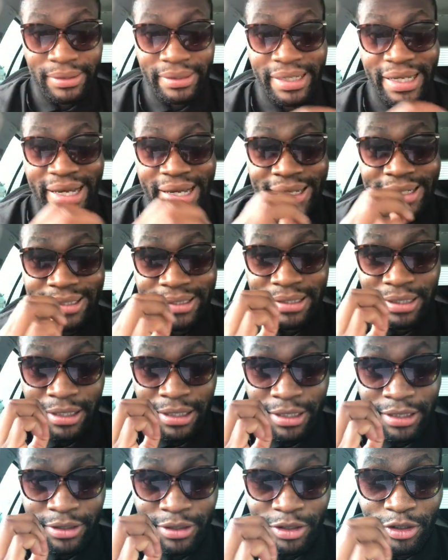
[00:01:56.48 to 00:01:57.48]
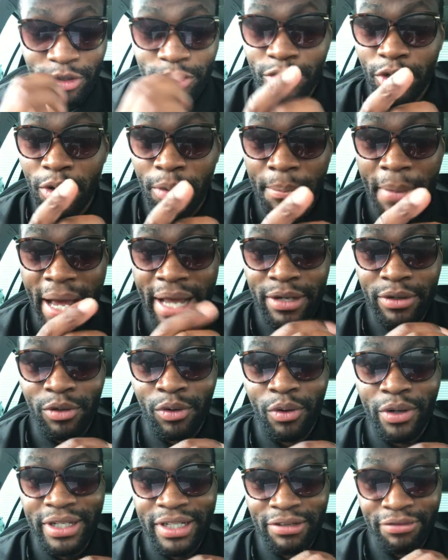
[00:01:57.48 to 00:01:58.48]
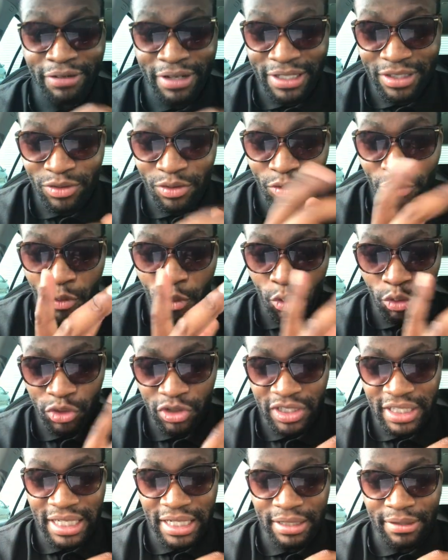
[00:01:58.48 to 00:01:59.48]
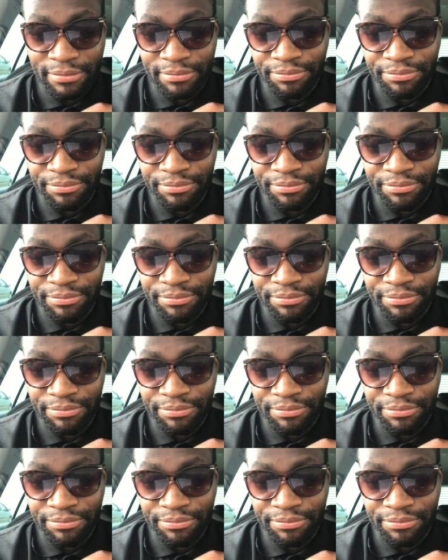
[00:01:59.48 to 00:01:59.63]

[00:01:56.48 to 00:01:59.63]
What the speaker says: and the man who coined the phrase Nouveau Russia.